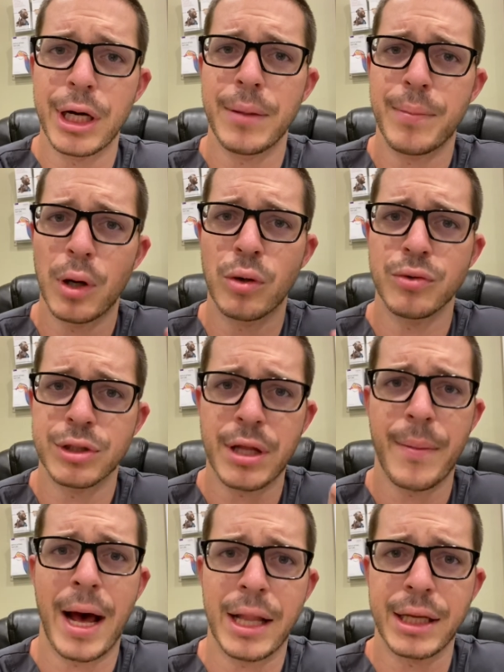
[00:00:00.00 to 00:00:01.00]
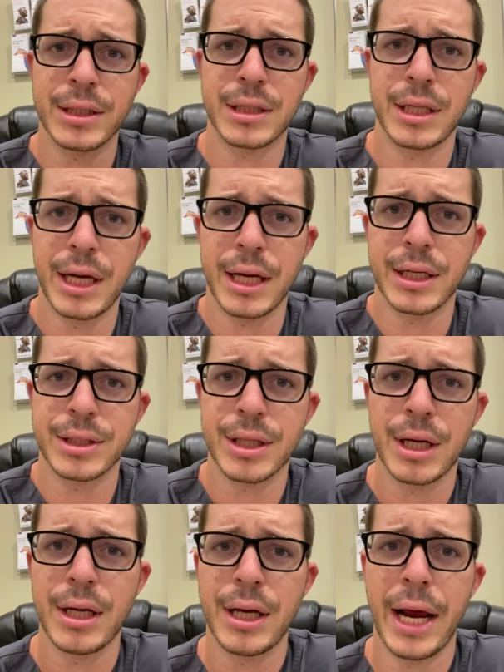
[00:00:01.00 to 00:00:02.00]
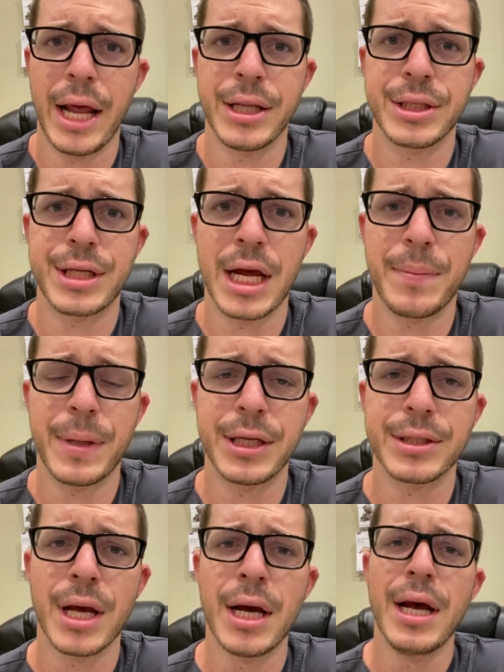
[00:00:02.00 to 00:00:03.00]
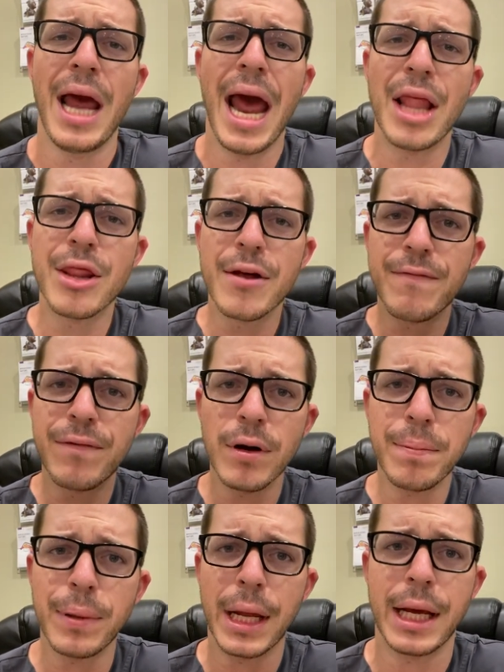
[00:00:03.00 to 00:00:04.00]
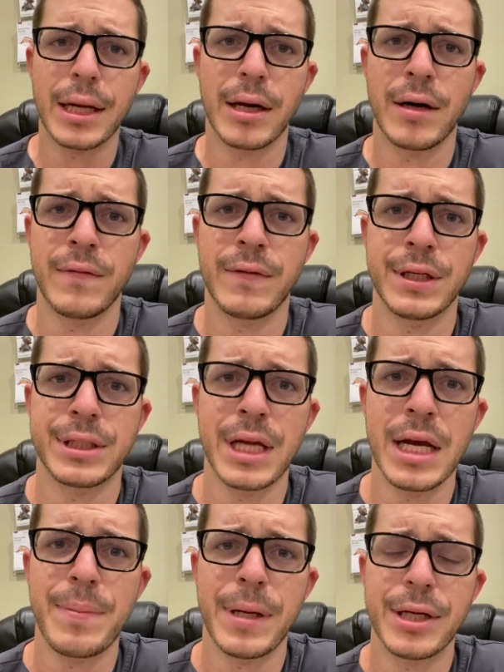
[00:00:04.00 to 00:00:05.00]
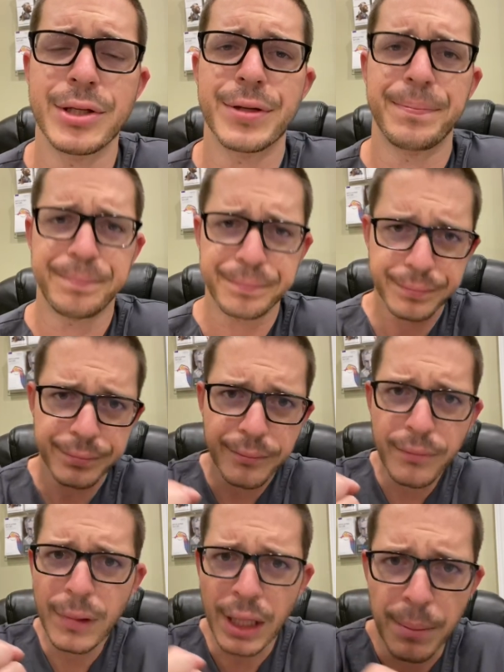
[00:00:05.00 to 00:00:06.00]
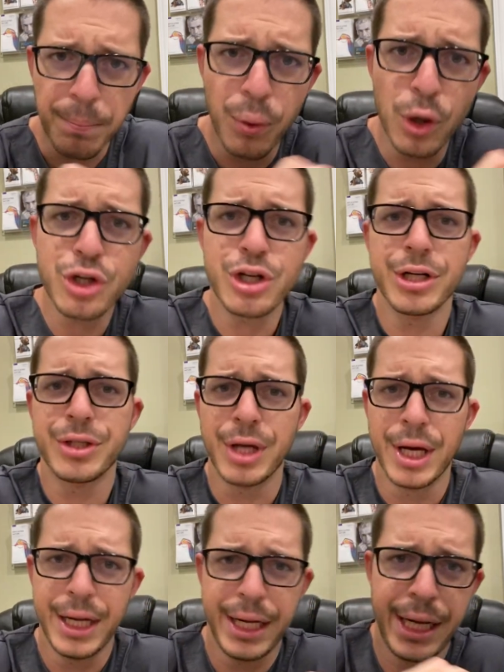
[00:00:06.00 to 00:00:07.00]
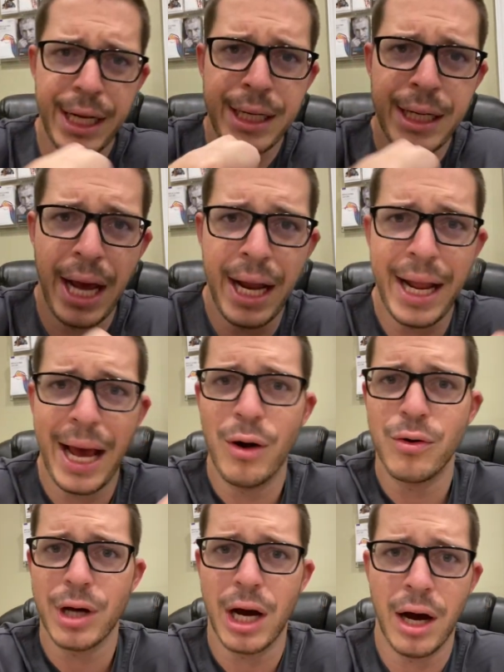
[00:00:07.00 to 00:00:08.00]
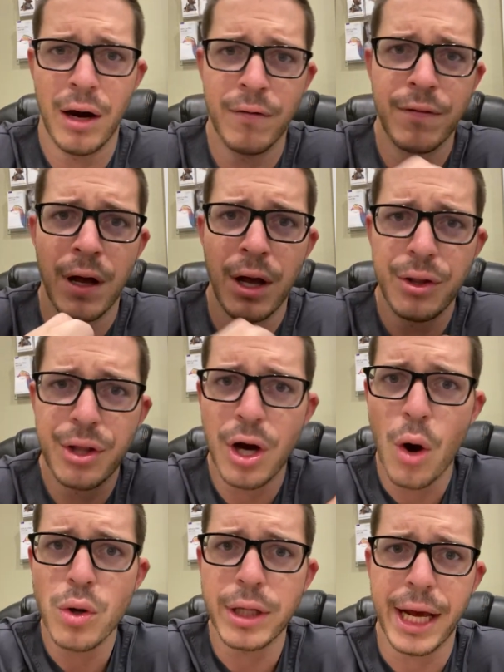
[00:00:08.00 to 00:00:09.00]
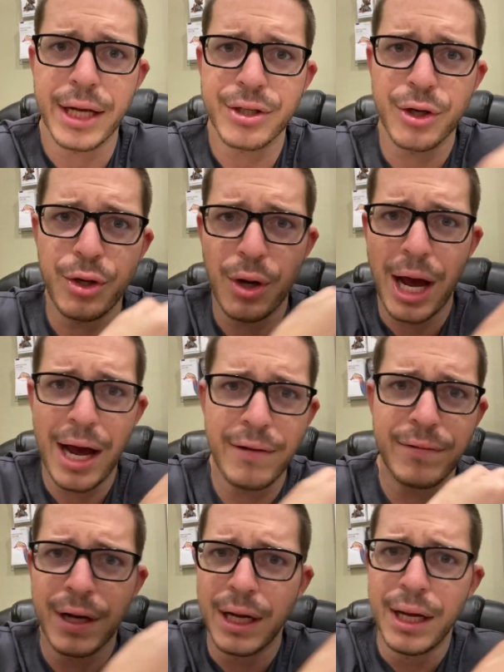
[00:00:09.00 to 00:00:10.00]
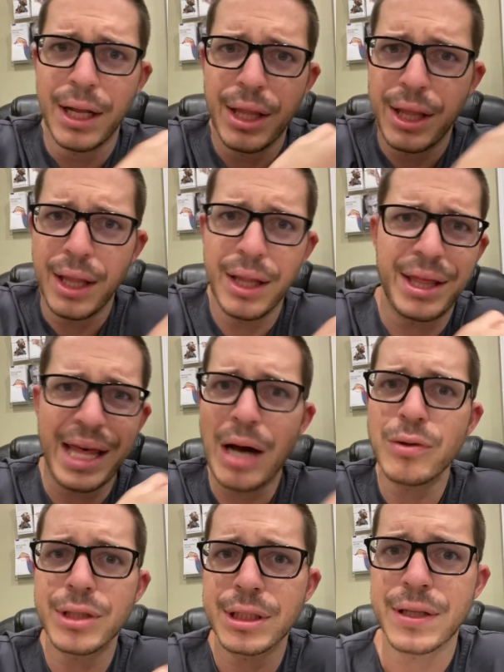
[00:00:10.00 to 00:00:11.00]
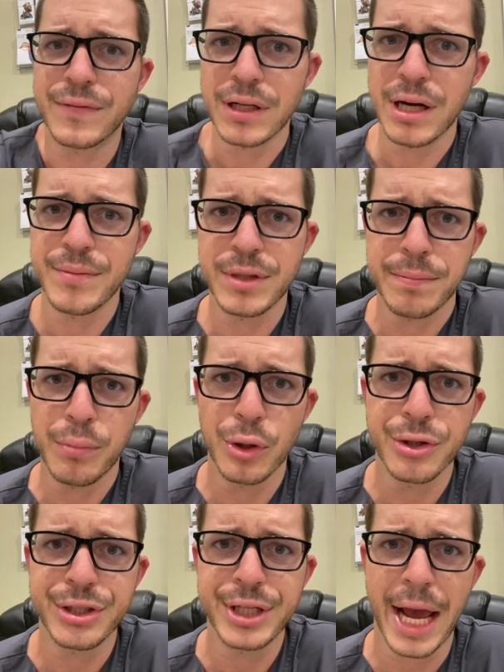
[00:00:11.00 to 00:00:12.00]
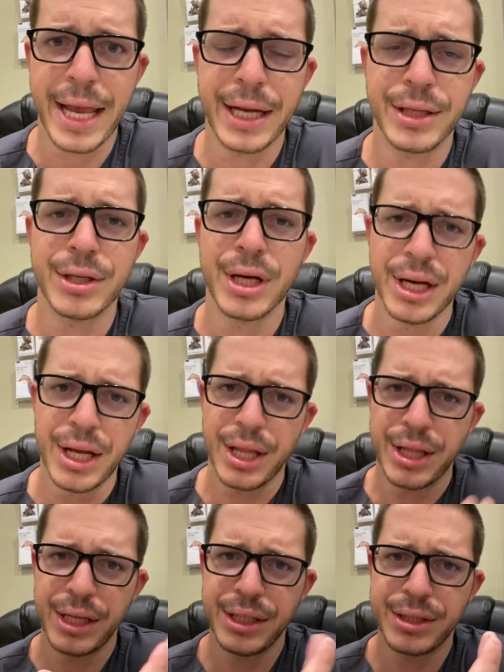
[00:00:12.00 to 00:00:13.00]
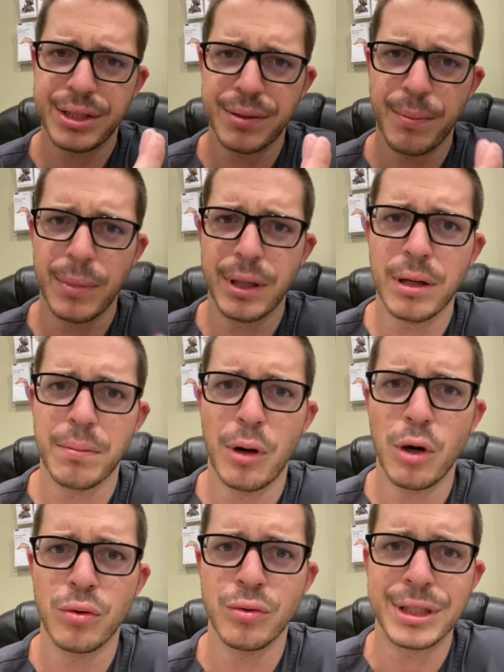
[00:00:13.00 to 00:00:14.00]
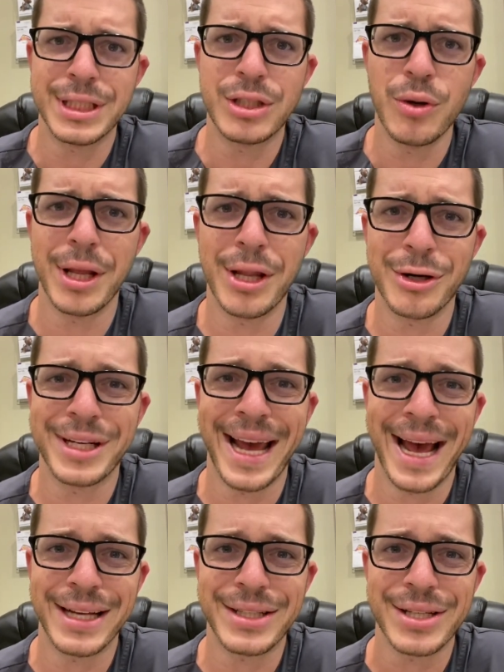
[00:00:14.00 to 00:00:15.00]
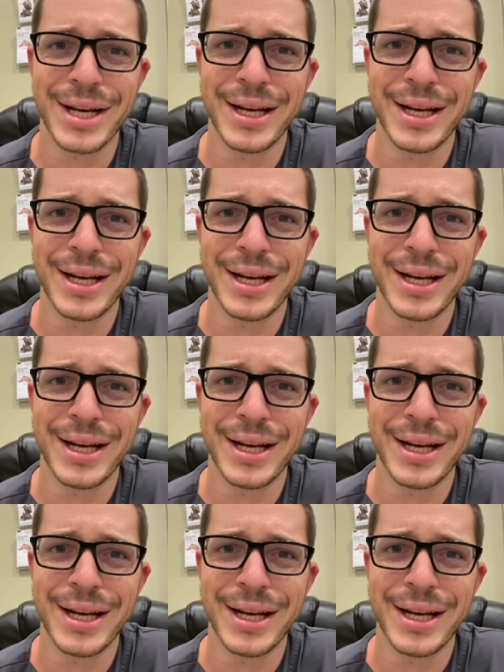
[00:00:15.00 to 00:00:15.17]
bones, the malleus, the incus, and the stapes. And the footplate of the stapes pushes in and out of the cochlea. So you have thousands of times per second these little bones doing their dance,